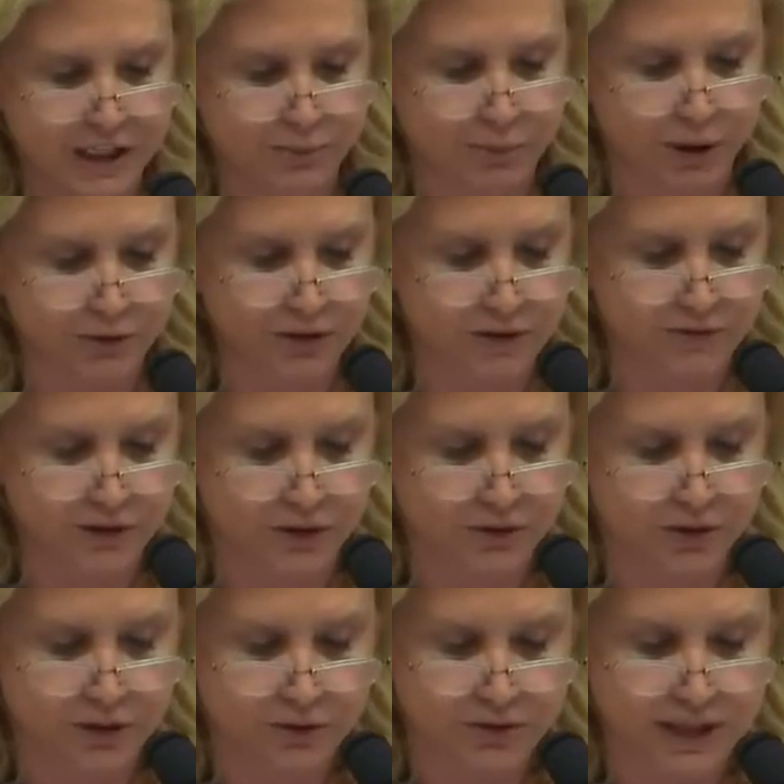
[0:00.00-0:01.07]
ask both of you,
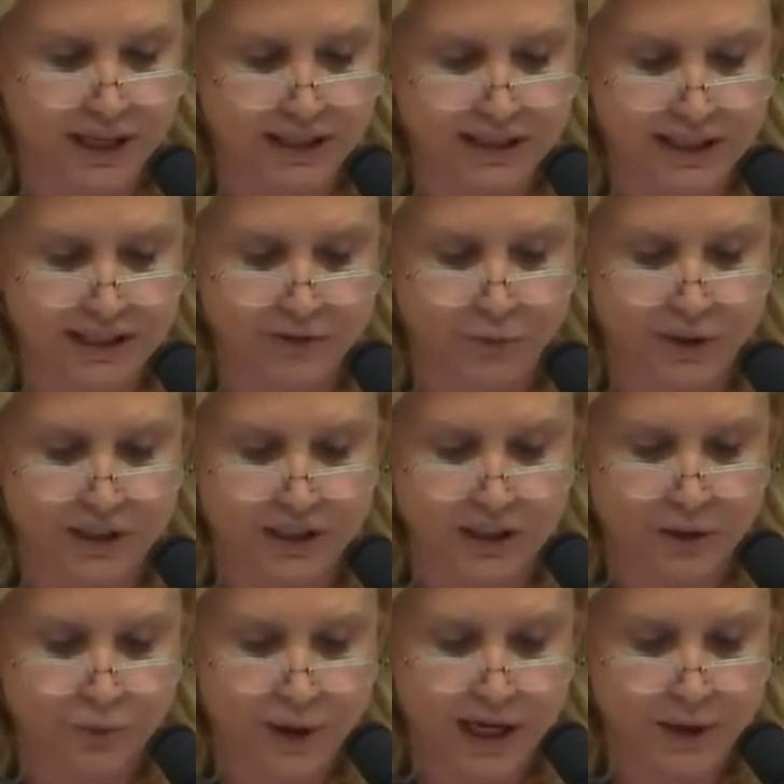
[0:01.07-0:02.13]
do you think that if we
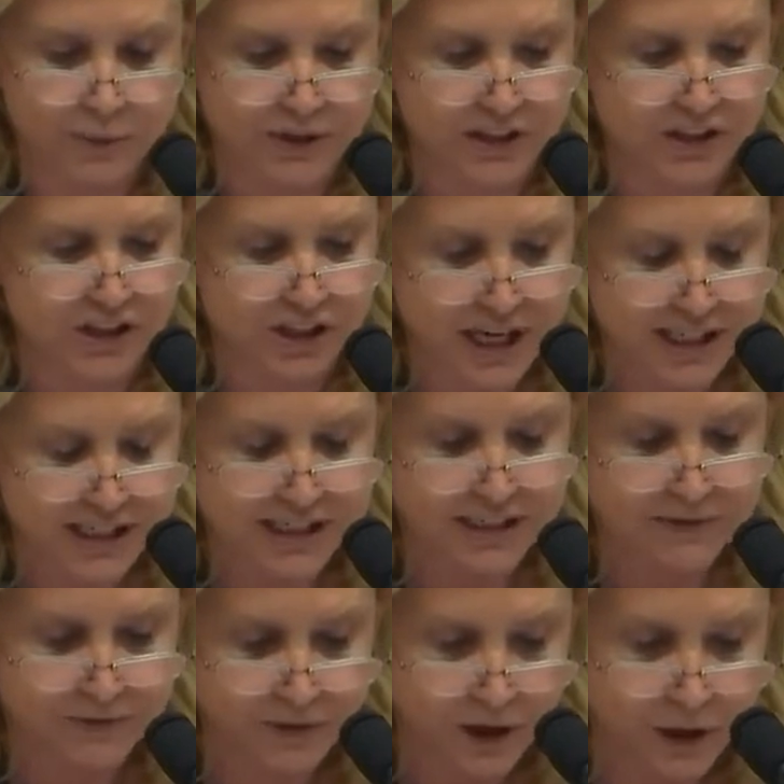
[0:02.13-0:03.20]
did away with just
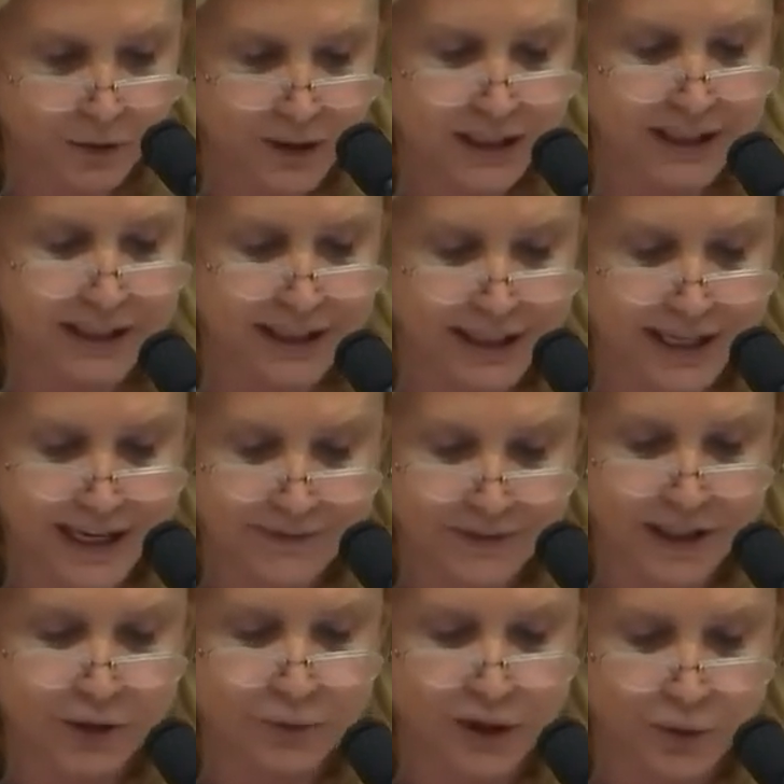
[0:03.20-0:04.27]
the floating N A
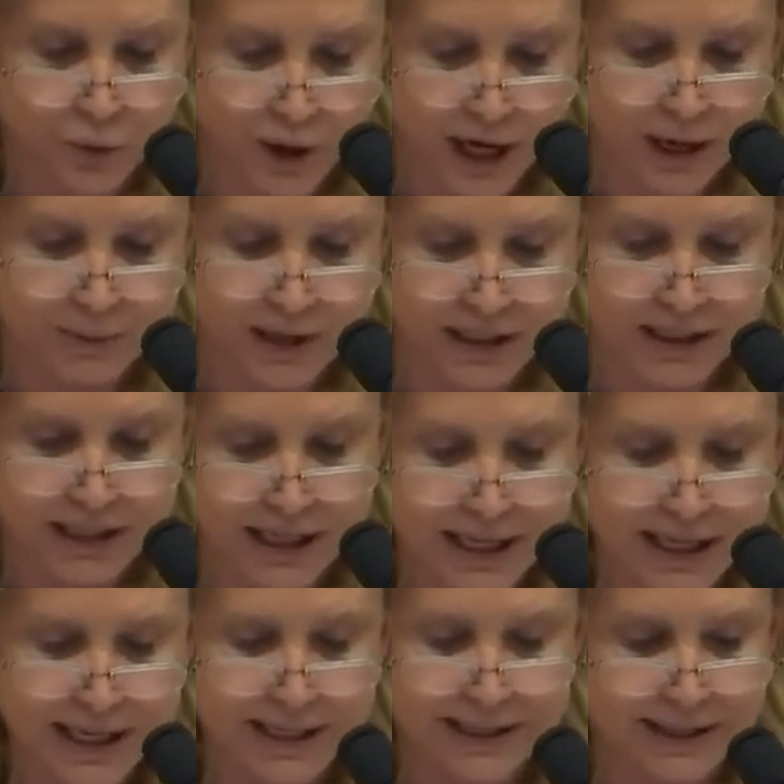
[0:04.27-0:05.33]
V requirement,
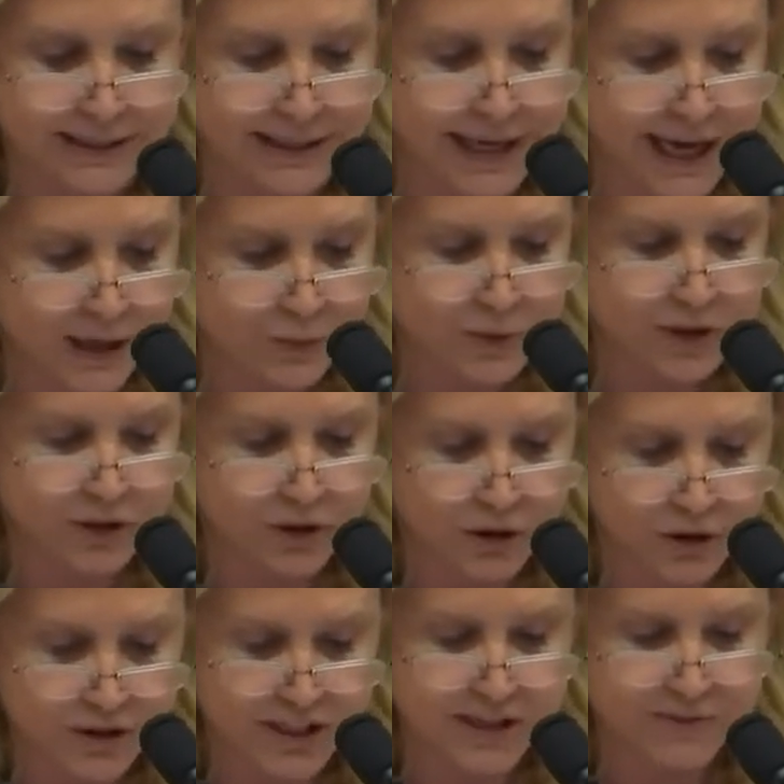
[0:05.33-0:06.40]
that that would
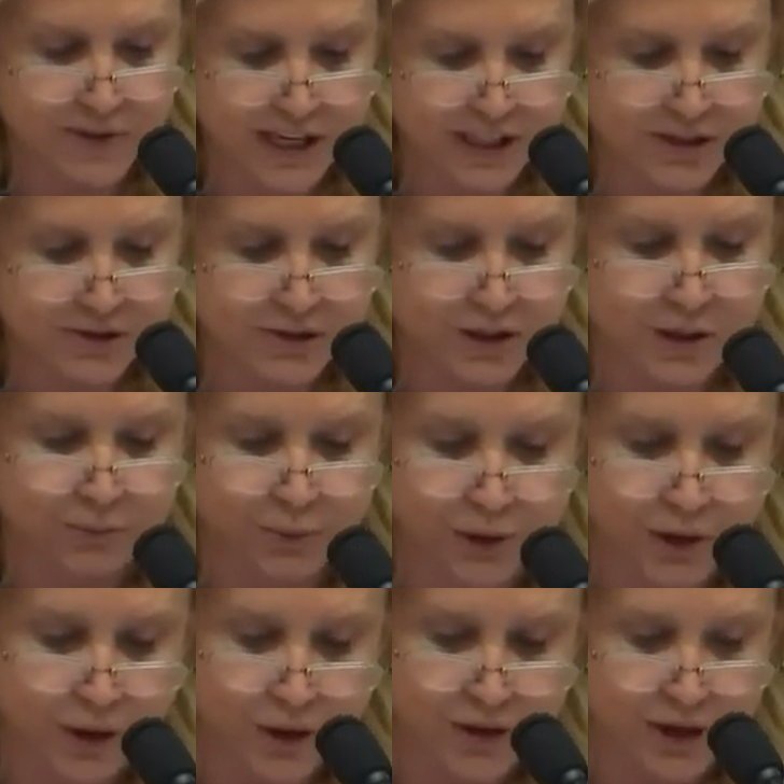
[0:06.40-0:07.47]
cause investors to
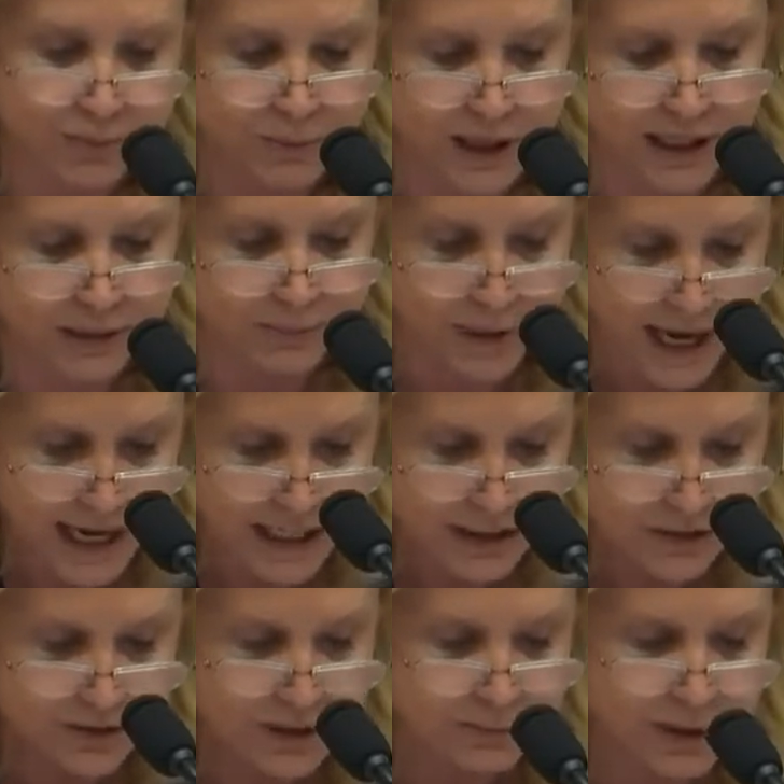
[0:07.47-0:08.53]
put all their money back
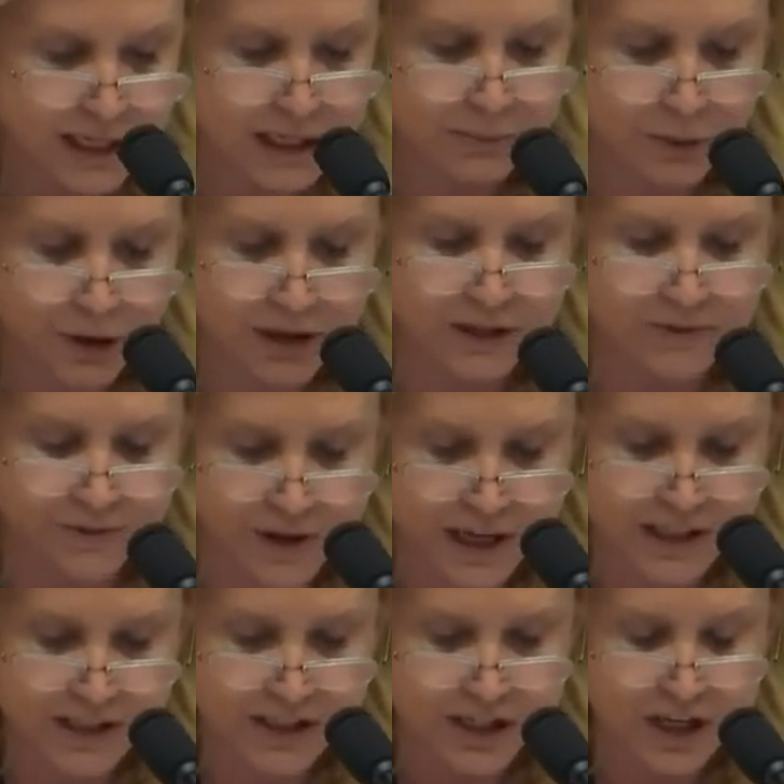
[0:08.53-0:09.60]
into the money market
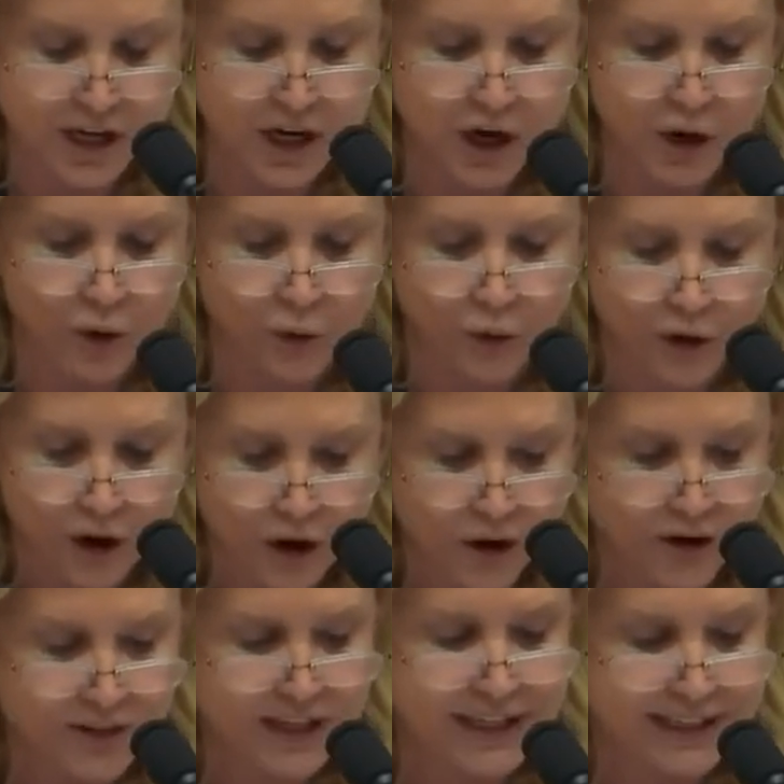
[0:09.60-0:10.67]
funds, or
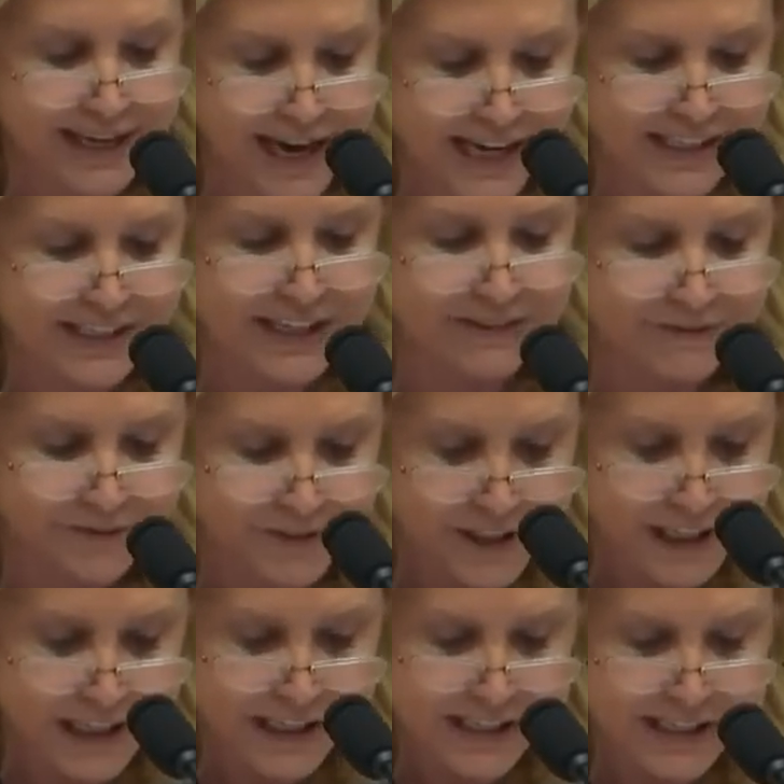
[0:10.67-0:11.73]
are the gates and
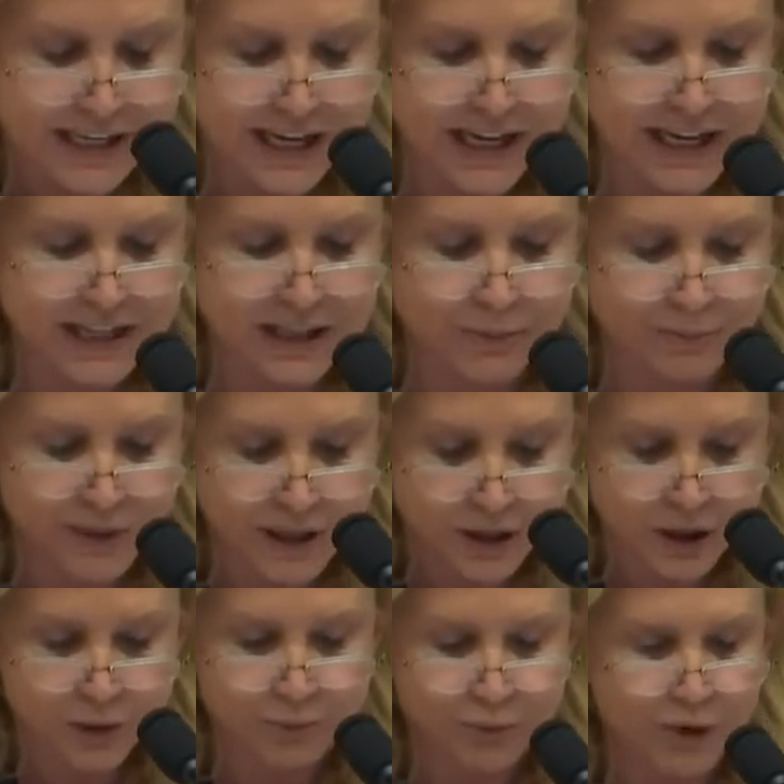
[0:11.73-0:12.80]
fees the
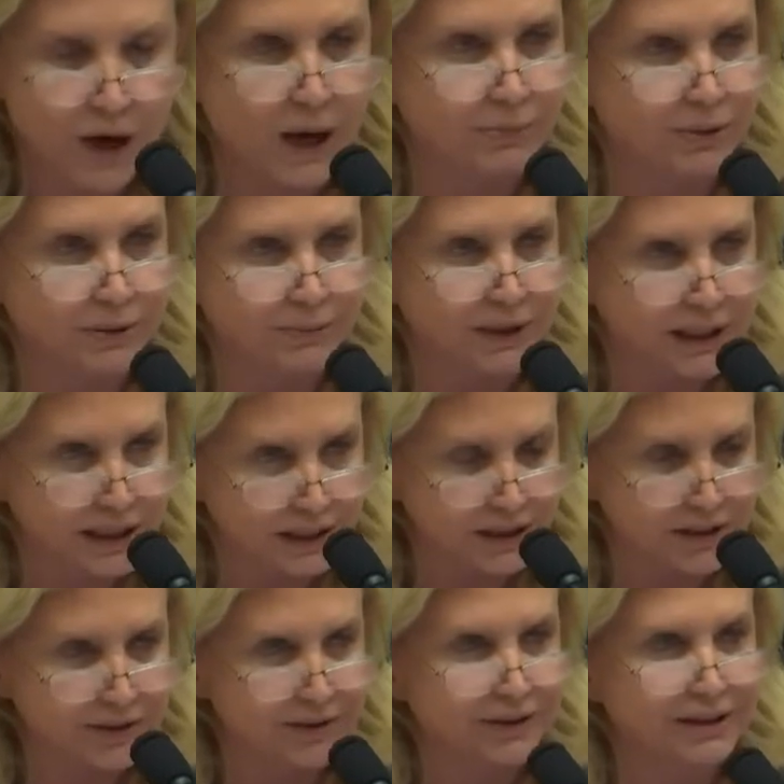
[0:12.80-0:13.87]
bigger problem
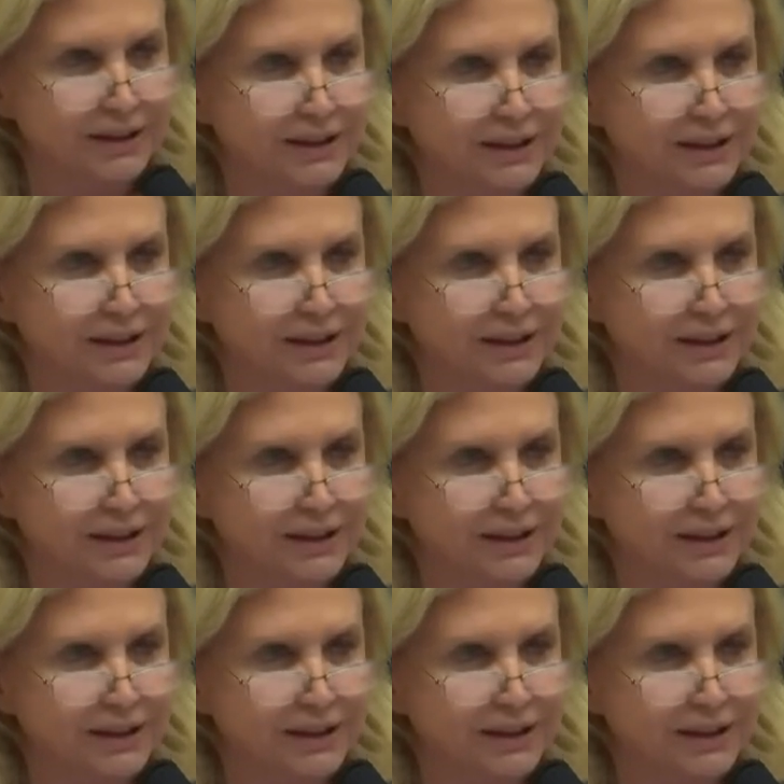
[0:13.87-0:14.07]
here?